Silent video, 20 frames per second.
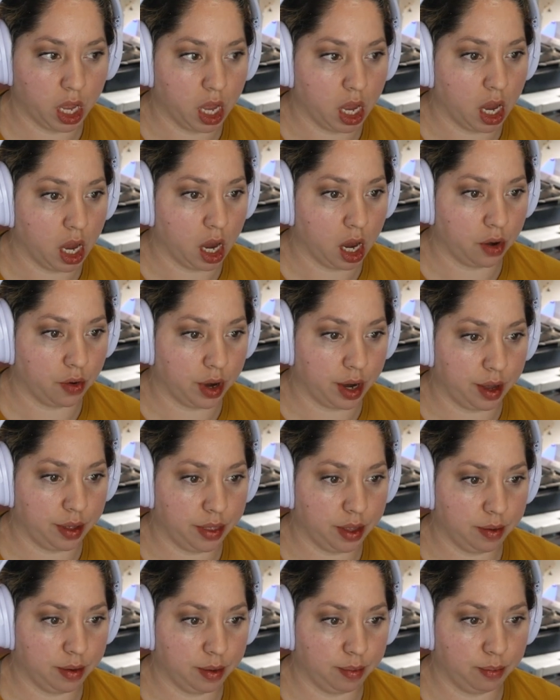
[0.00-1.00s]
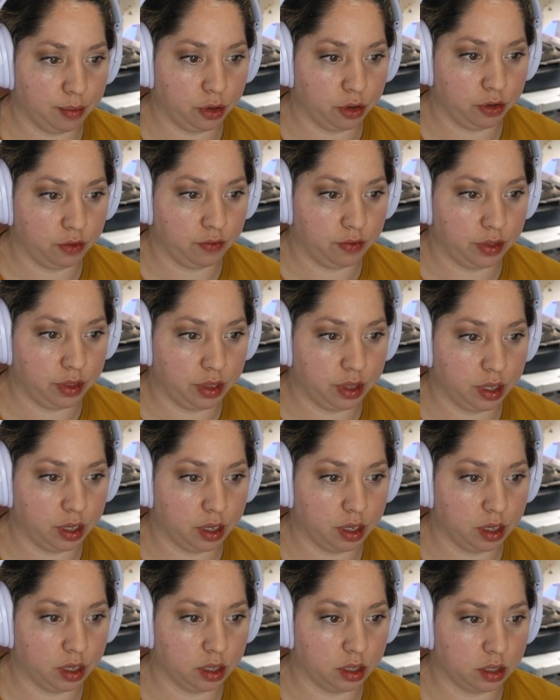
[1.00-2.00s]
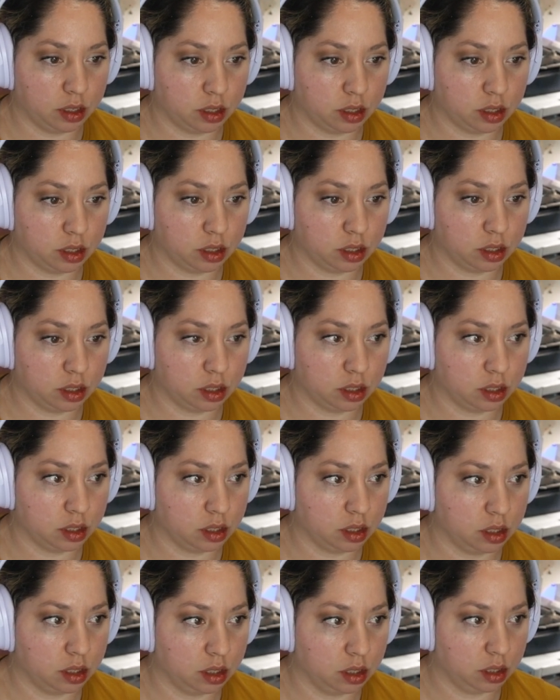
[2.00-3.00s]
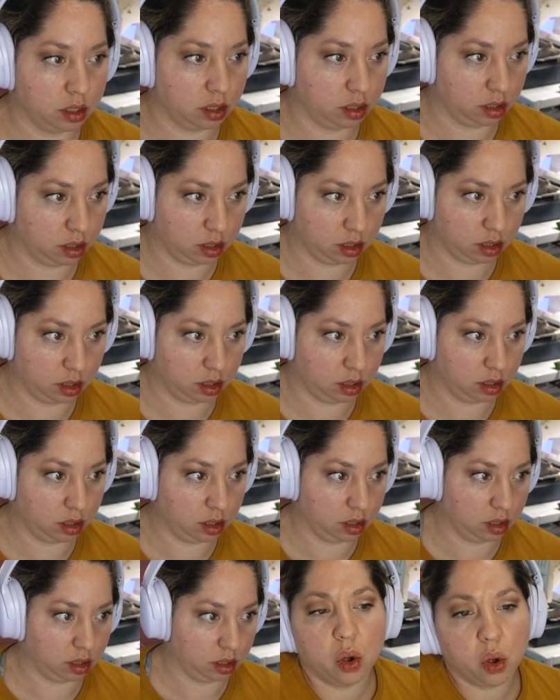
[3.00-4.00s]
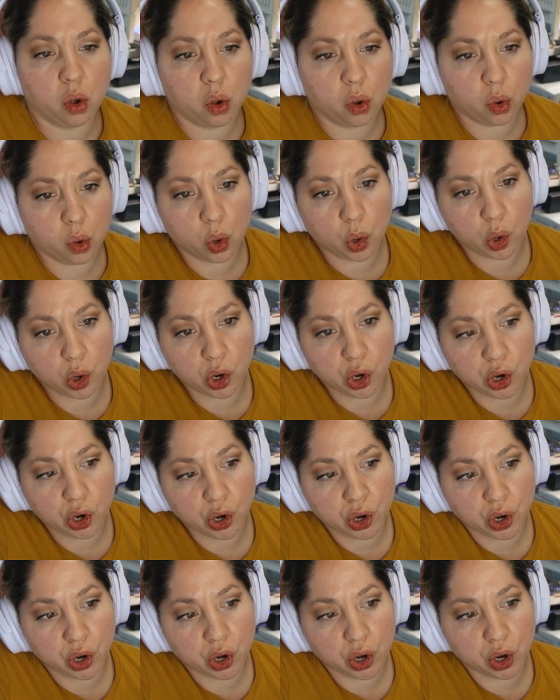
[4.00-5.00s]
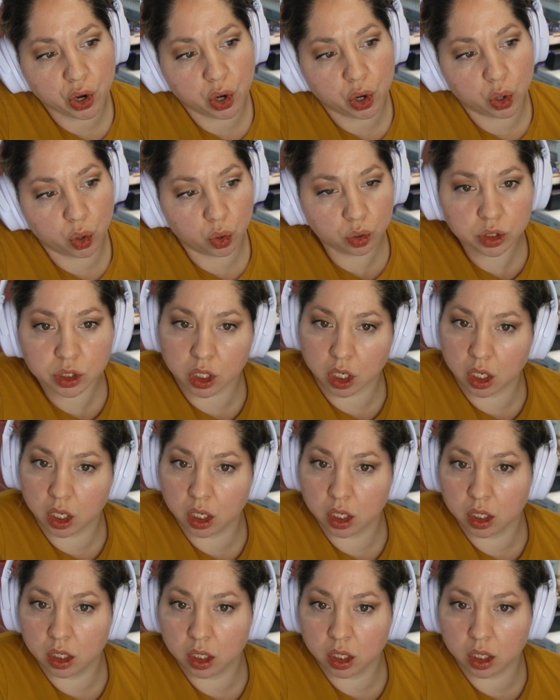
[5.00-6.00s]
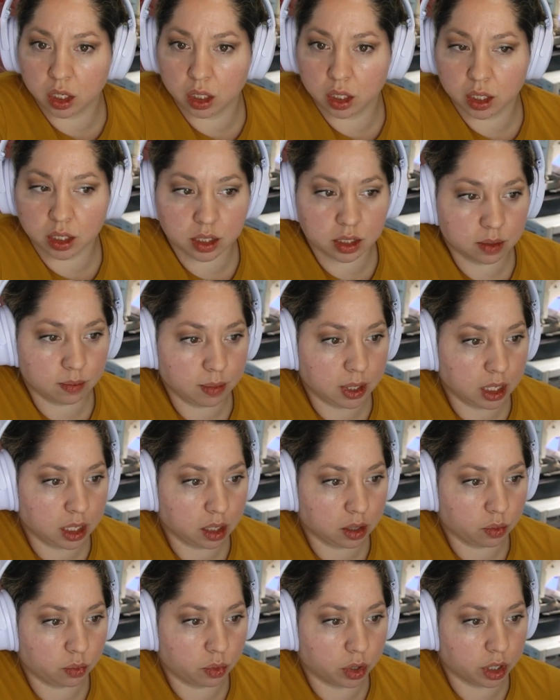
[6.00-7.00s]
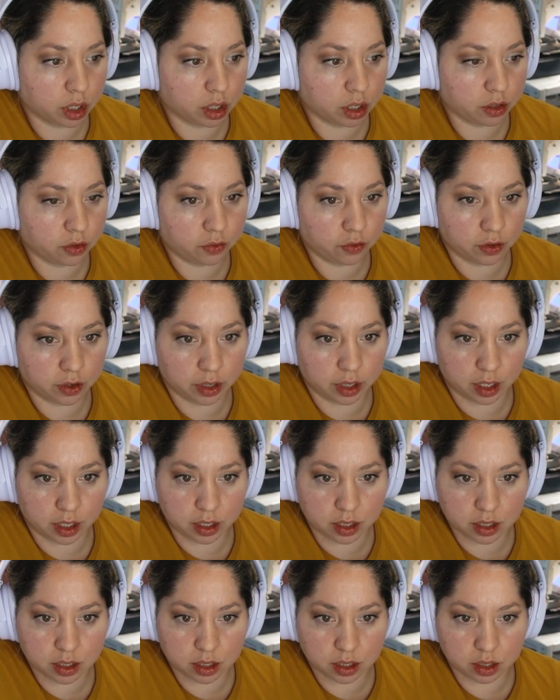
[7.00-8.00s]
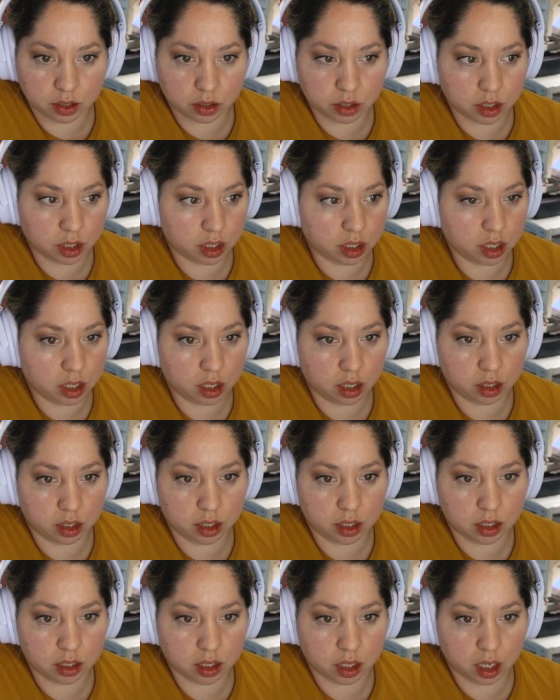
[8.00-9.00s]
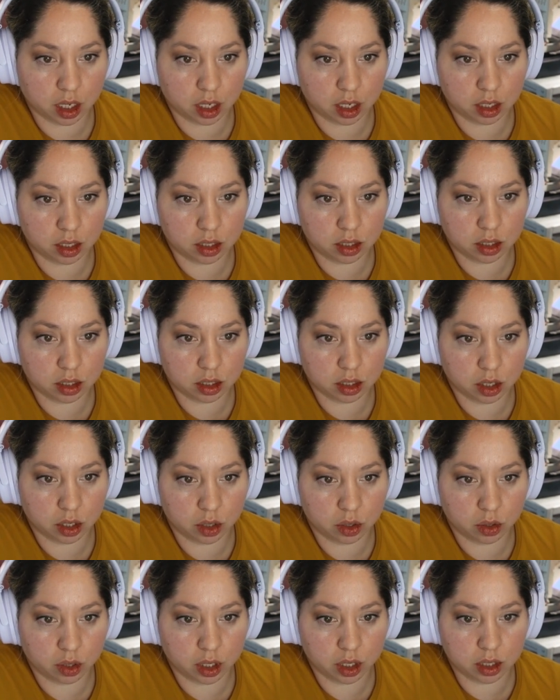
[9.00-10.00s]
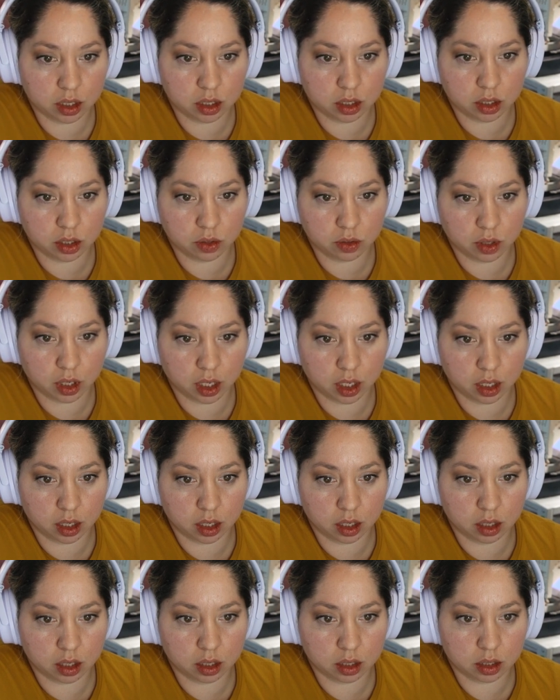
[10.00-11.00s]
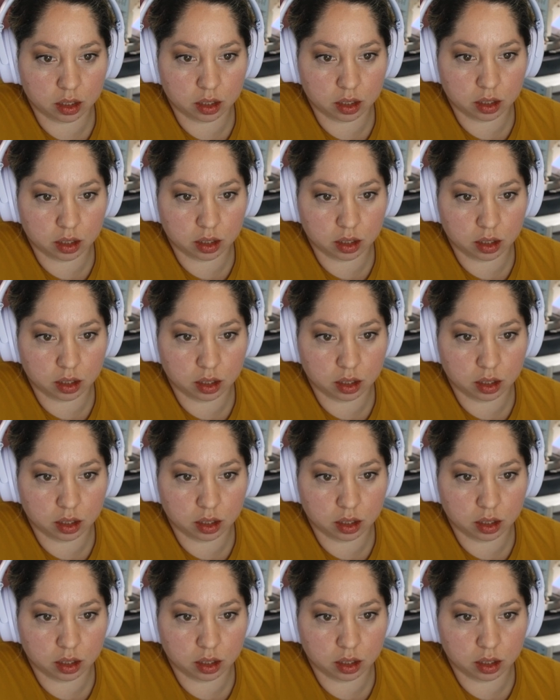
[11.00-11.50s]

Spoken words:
All right, I think I want to move this. Or hold on, let's make it work for this. There's nothing on this side, so let's do like this.